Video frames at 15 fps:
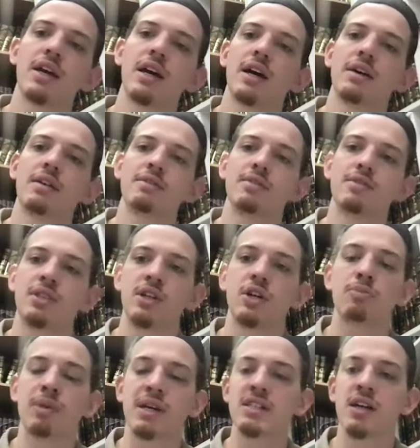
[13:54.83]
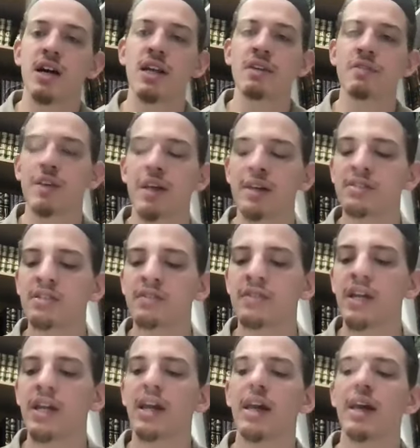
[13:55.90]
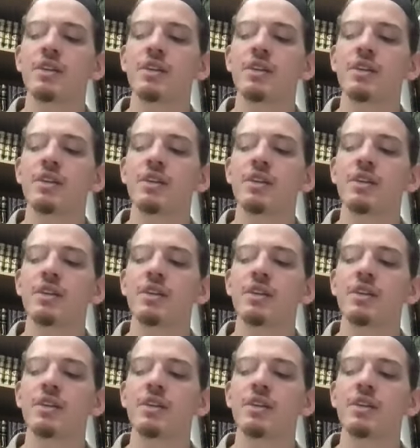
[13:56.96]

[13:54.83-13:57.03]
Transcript: Neoplatonic philosophy,